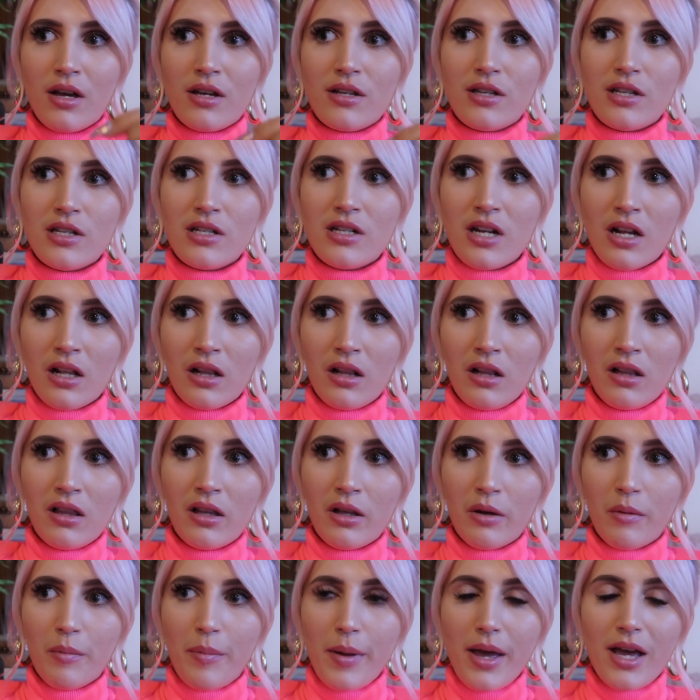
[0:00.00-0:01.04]
still a
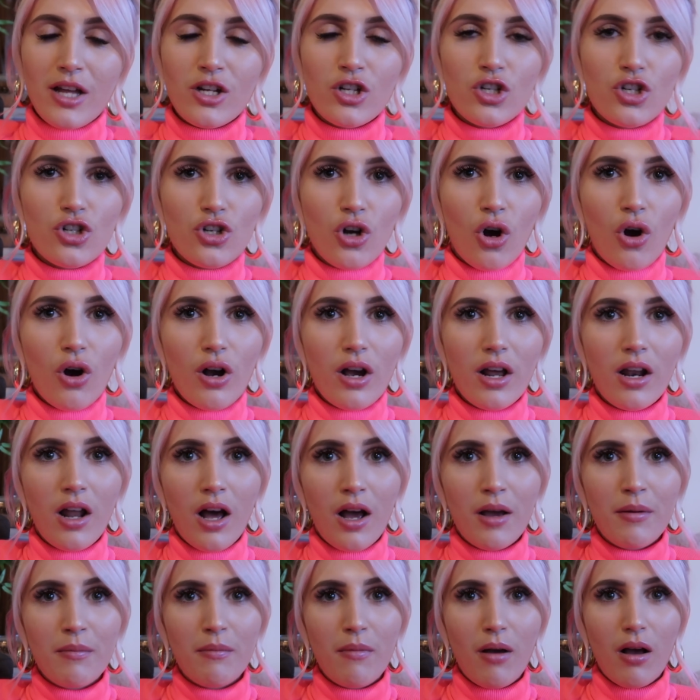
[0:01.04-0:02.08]
little bit in shock, and
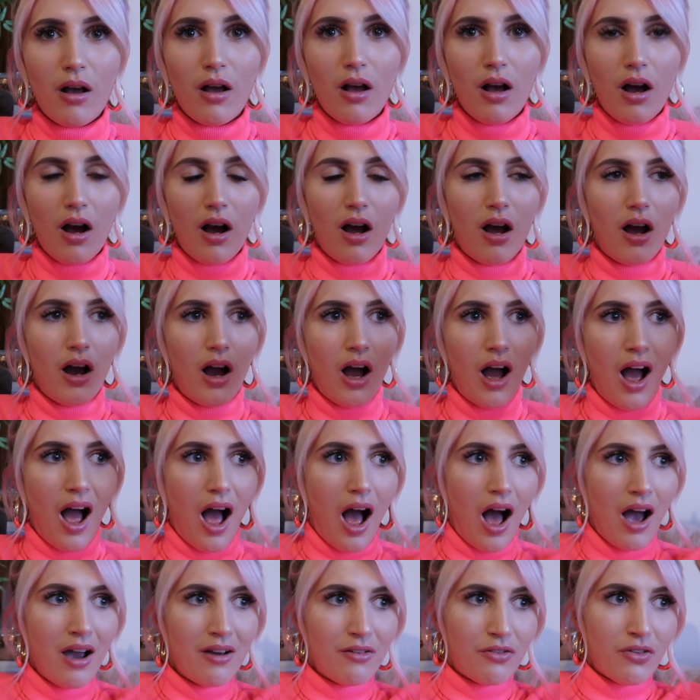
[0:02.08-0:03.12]

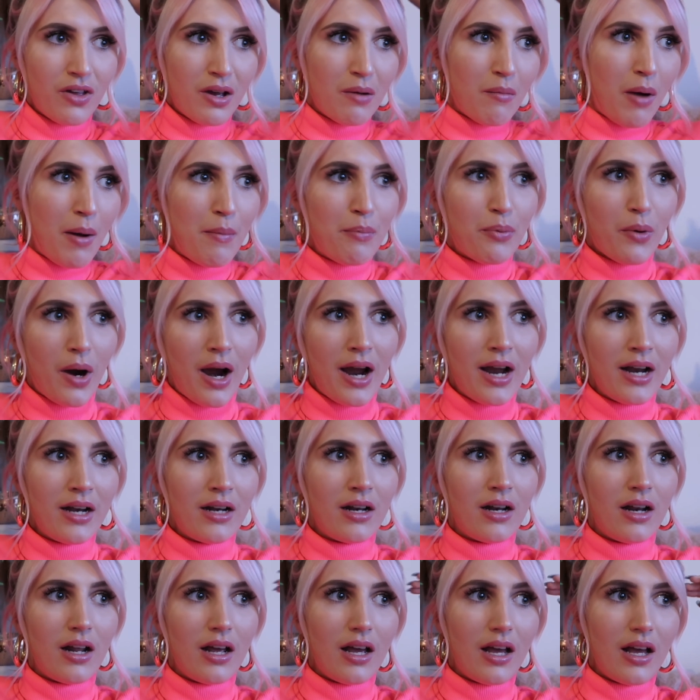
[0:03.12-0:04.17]
I think my
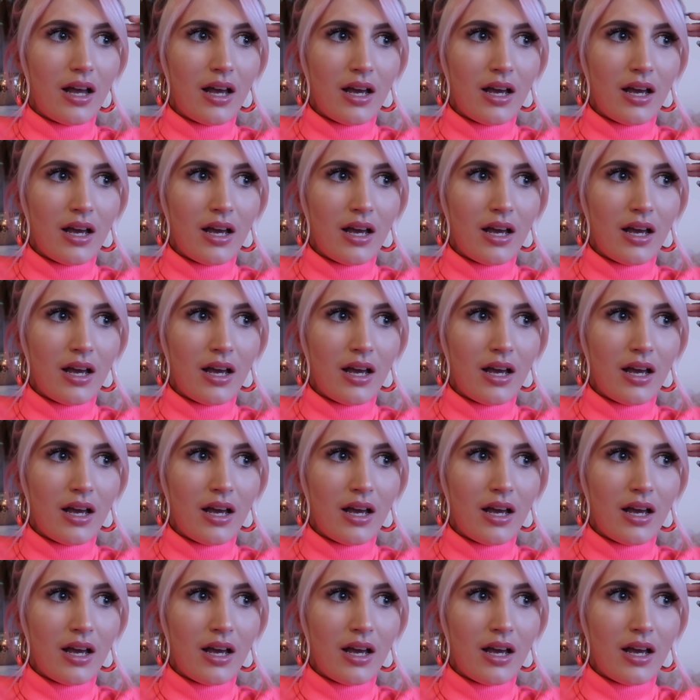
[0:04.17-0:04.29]
brain